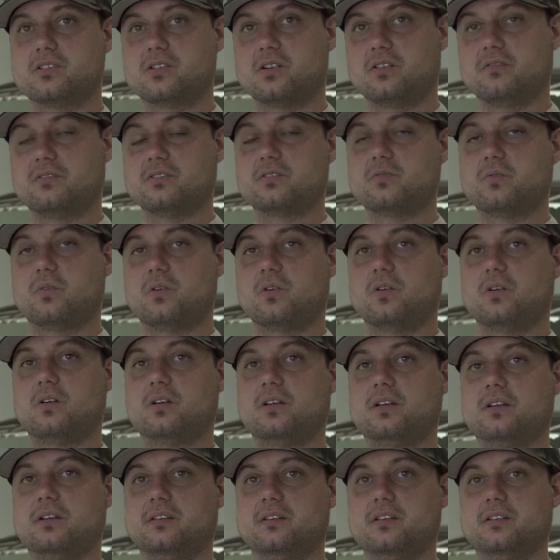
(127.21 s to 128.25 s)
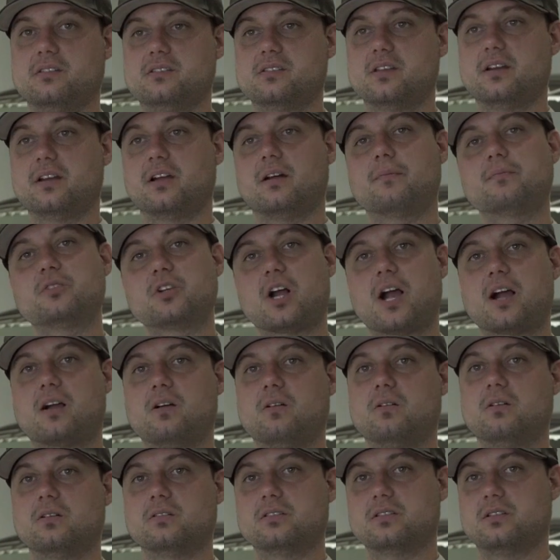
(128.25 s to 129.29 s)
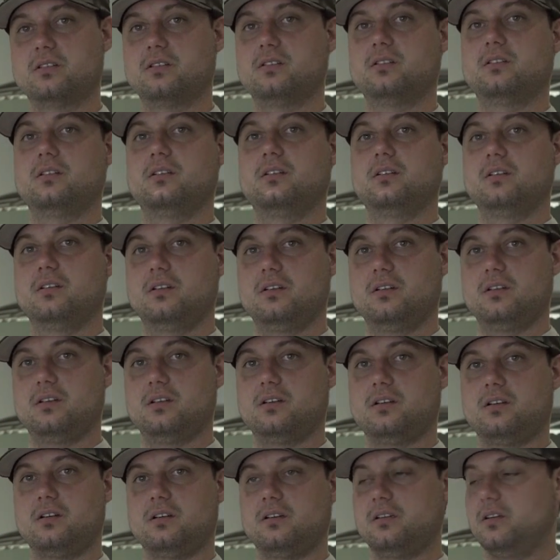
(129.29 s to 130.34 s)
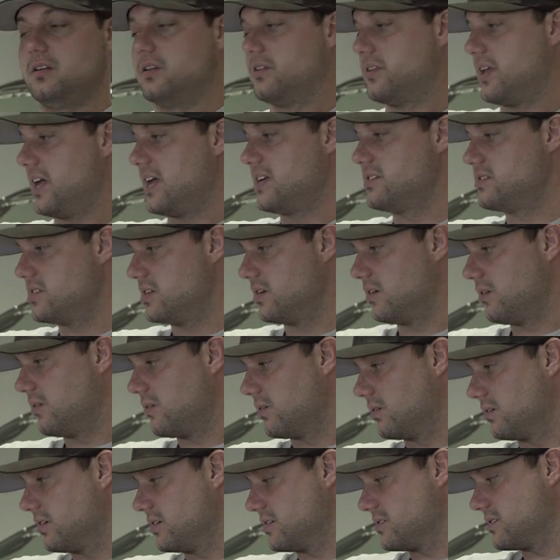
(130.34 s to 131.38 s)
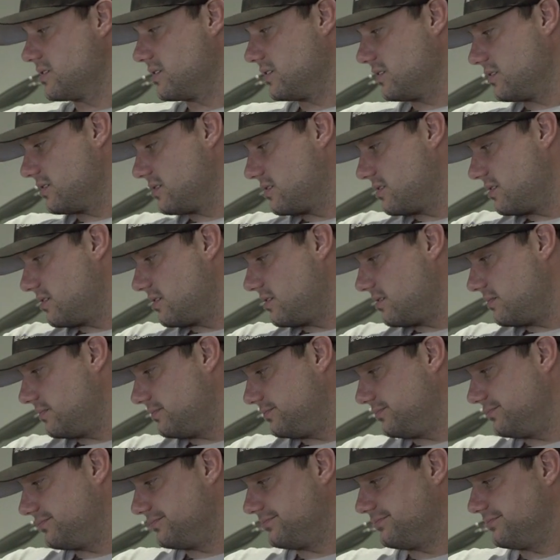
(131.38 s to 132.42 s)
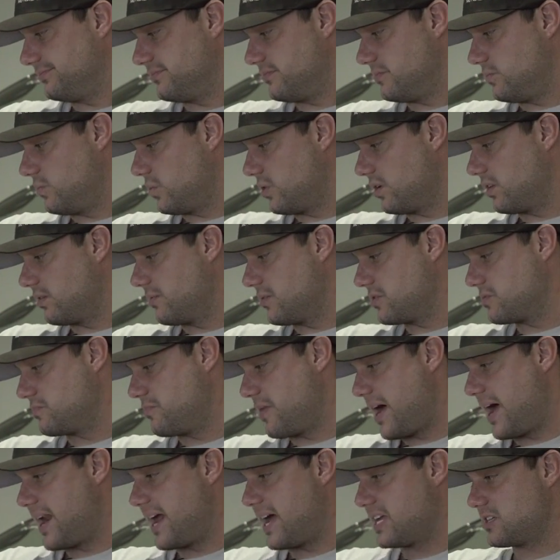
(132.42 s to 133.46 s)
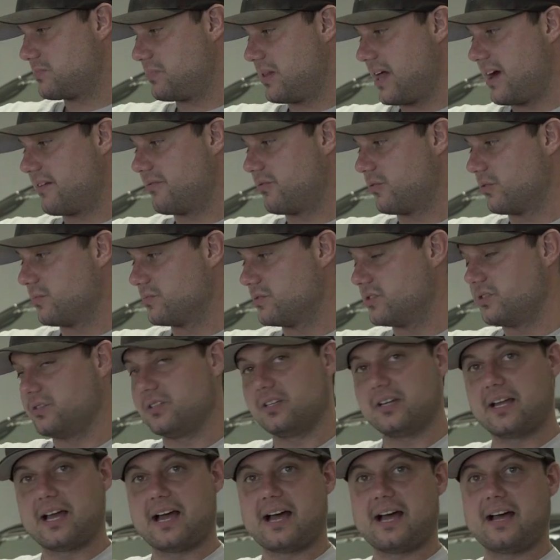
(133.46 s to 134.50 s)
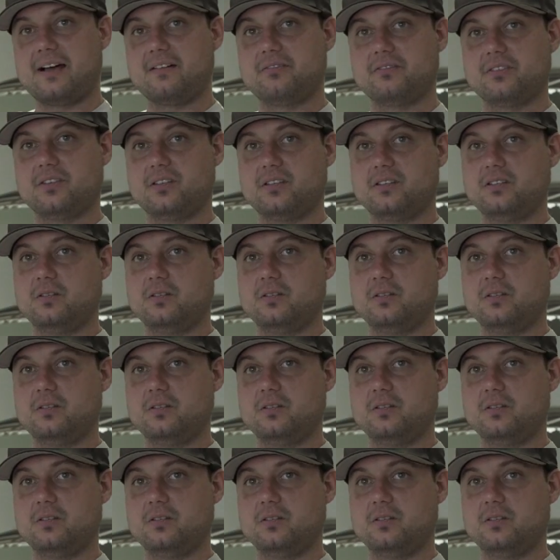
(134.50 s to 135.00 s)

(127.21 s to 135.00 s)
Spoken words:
service work and setting up track cars. The ACR is one of the most badass platforms you can have, and then